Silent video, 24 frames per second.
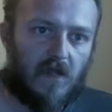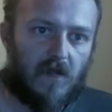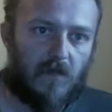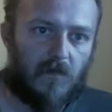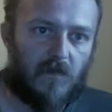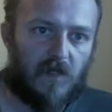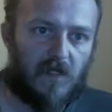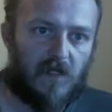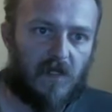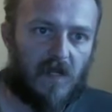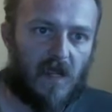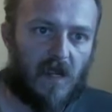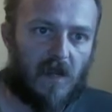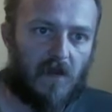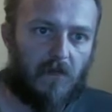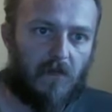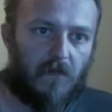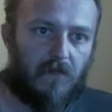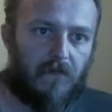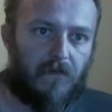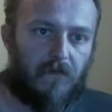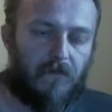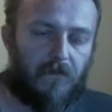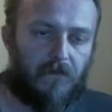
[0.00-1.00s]
I'm just kind
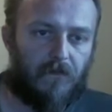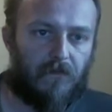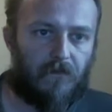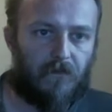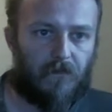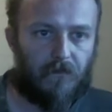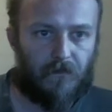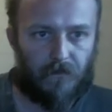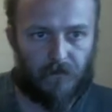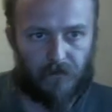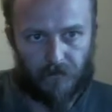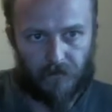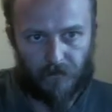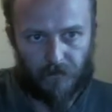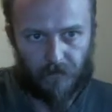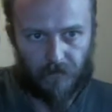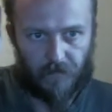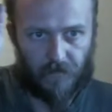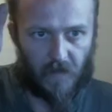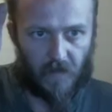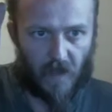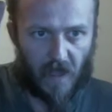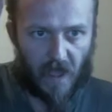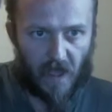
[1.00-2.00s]
of
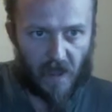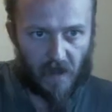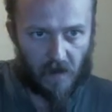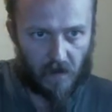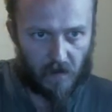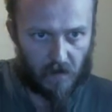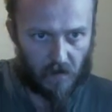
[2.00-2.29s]
thought